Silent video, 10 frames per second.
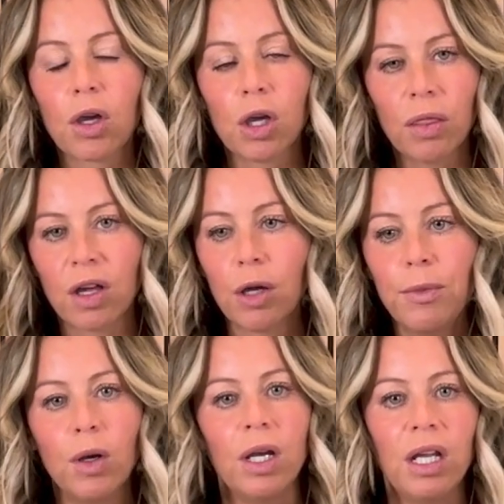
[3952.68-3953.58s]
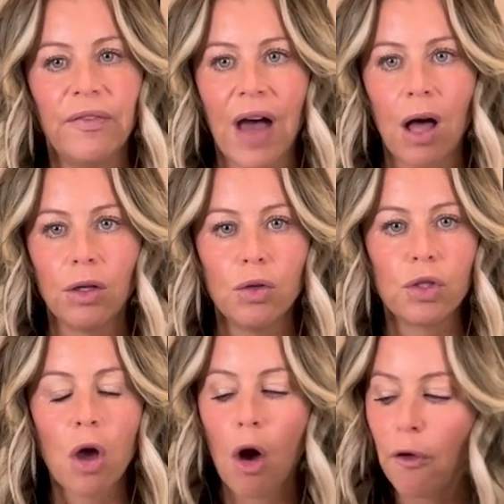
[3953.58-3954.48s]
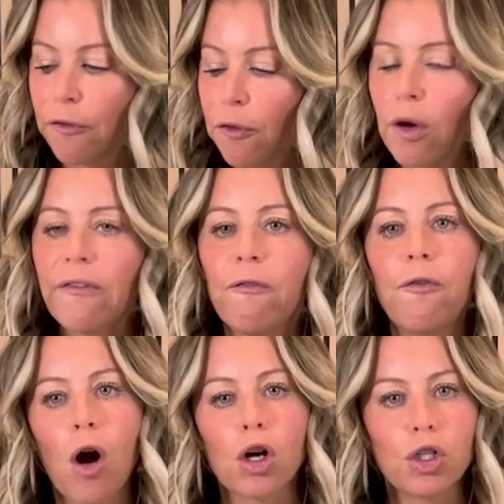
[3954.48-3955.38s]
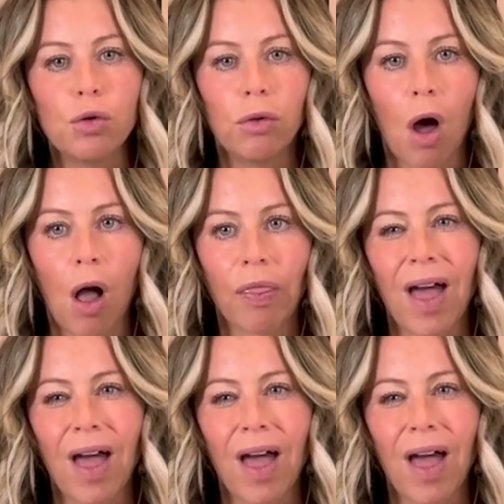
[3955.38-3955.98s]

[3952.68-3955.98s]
the community values for far too long,